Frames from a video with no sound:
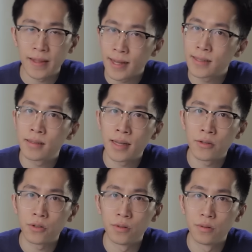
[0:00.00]
And that's
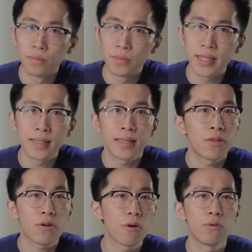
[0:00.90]
intentional, because
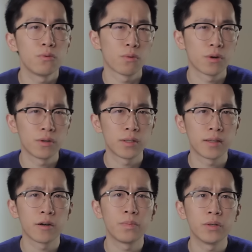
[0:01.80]
in their own words,
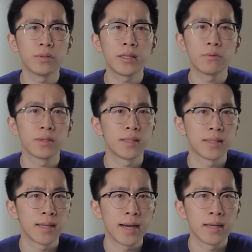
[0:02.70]
their building was
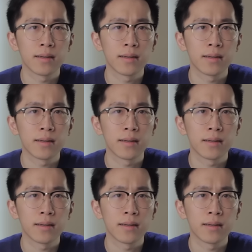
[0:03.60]
designed